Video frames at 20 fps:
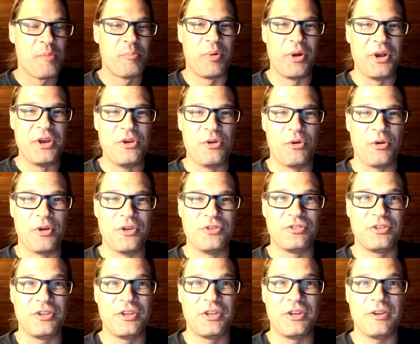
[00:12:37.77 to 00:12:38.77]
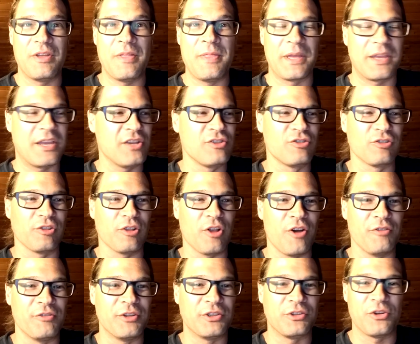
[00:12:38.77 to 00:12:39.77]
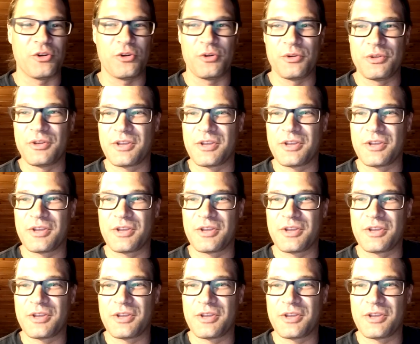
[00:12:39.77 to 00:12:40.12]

pretty noisy, and the kids love it, though.